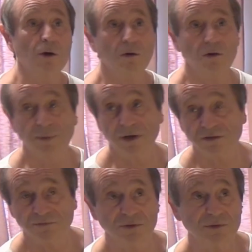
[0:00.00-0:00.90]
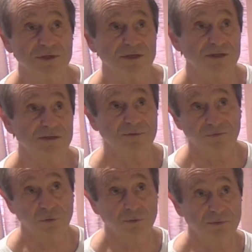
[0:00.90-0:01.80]
or a part of music is
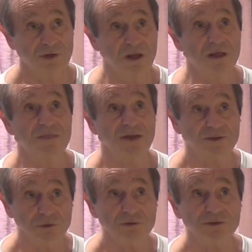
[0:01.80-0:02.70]
performed, there do